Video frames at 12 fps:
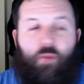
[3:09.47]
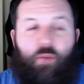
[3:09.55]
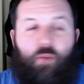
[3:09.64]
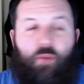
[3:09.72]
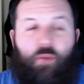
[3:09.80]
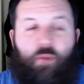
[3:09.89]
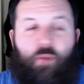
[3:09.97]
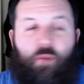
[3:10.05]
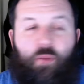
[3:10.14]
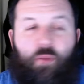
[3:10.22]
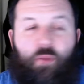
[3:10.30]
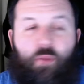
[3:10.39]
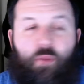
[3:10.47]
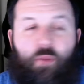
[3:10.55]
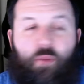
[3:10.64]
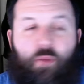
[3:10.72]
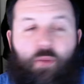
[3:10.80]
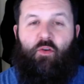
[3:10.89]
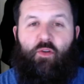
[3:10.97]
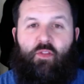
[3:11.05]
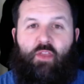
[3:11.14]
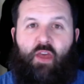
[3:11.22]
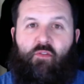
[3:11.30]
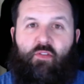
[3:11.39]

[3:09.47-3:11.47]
so how I currently have